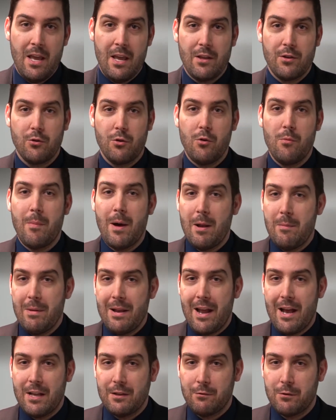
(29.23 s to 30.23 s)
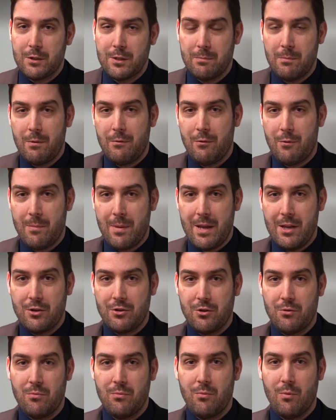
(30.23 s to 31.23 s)
So you might have been asked for some
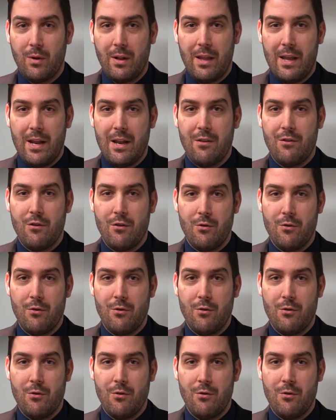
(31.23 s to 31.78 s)
information related